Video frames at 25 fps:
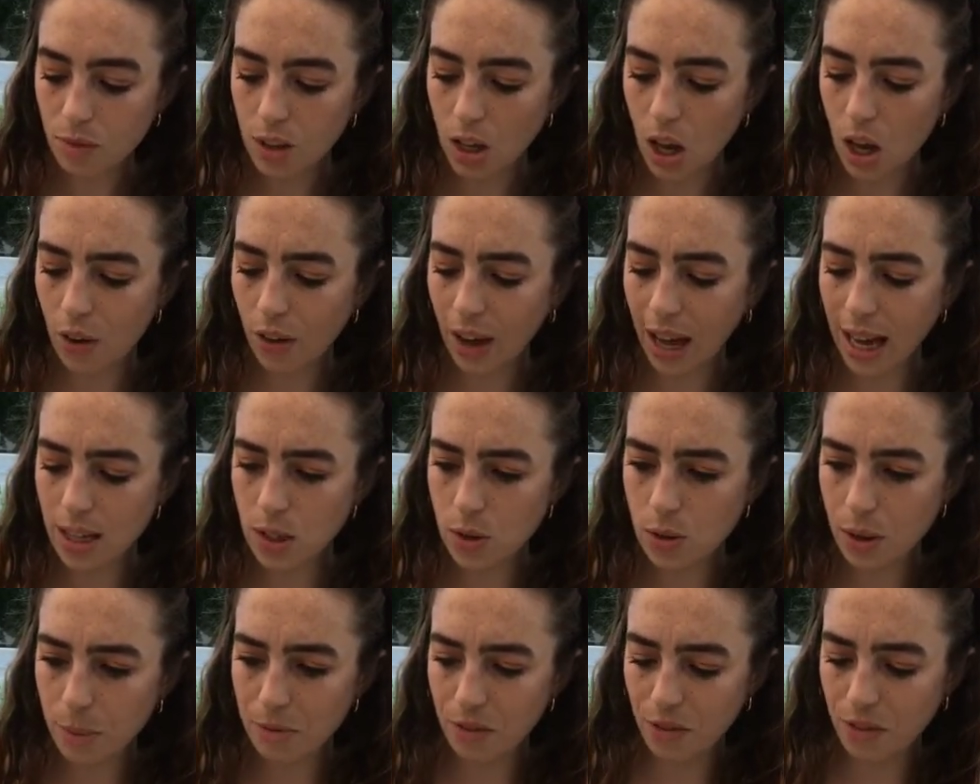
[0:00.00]
Okay,
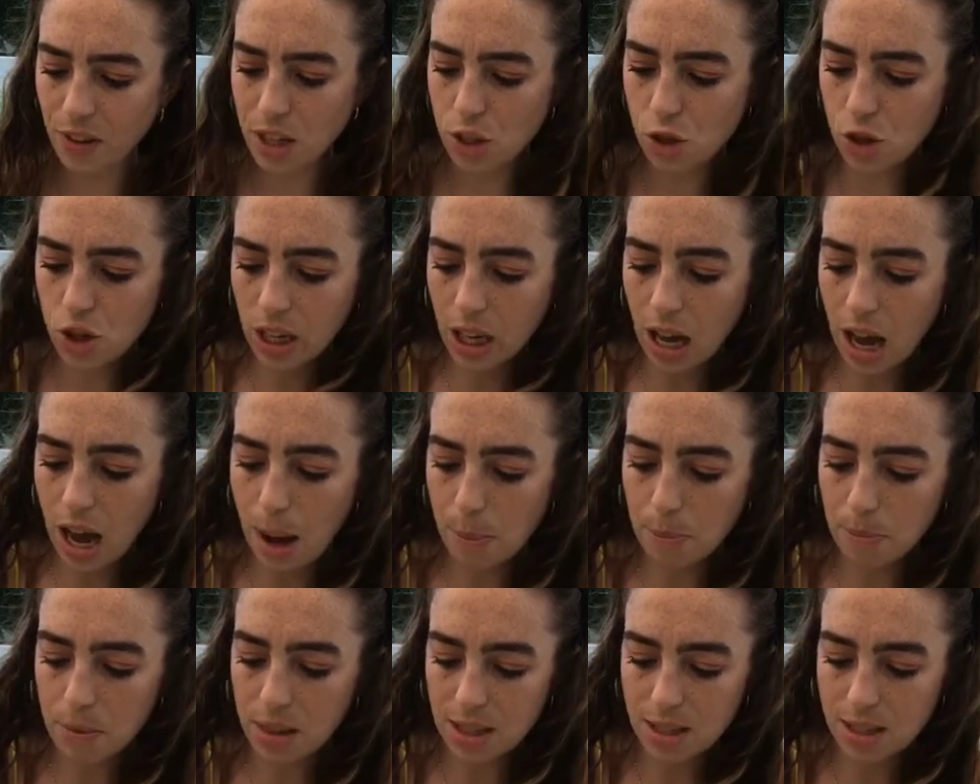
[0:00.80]
so I'm finishing up.
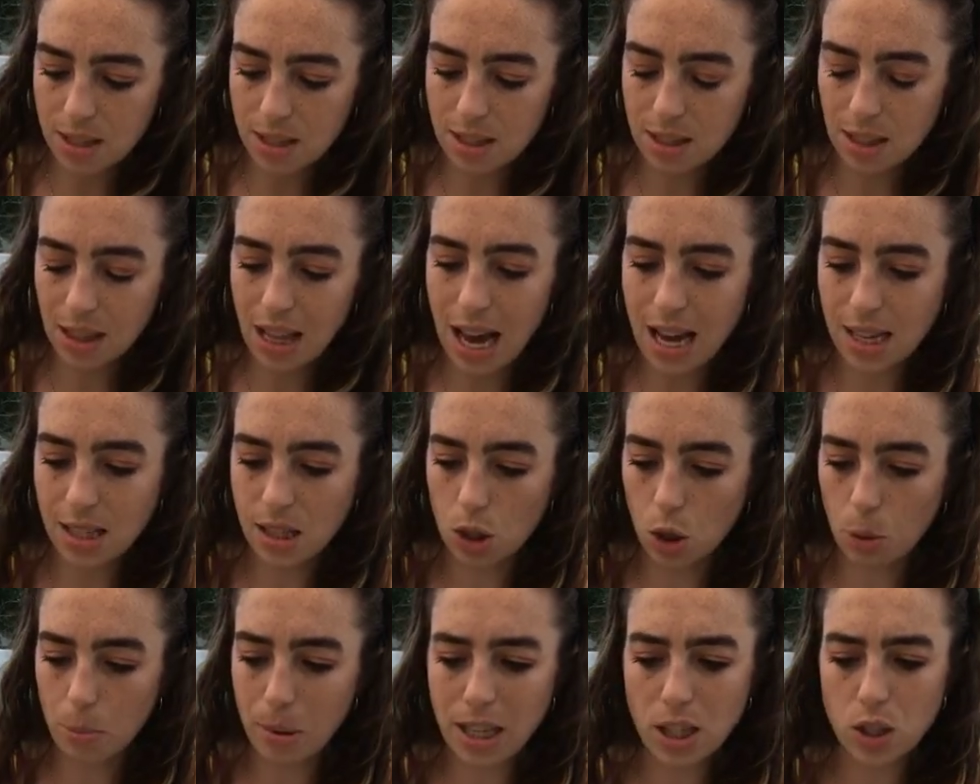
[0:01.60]
This is the last
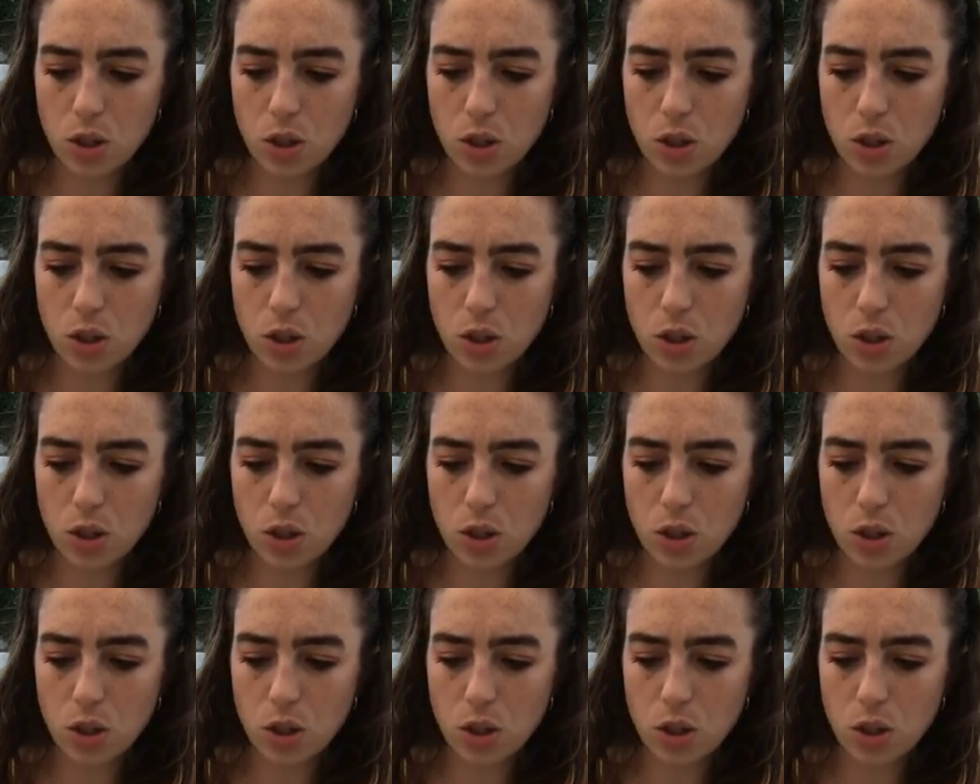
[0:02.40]
little bit.